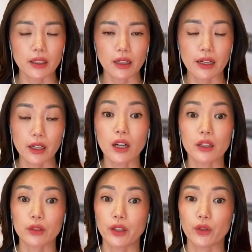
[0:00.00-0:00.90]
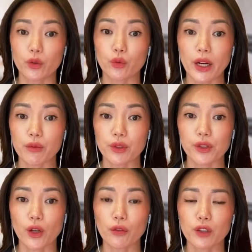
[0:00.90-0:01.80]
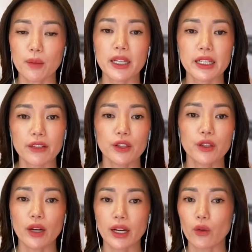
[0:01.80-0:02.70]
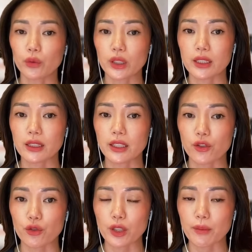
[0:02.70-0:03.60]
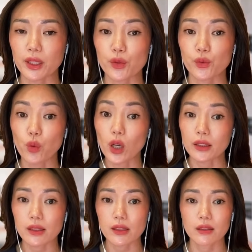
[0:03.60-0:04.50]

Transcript: got like a great result from it, even though I only did these treatments once.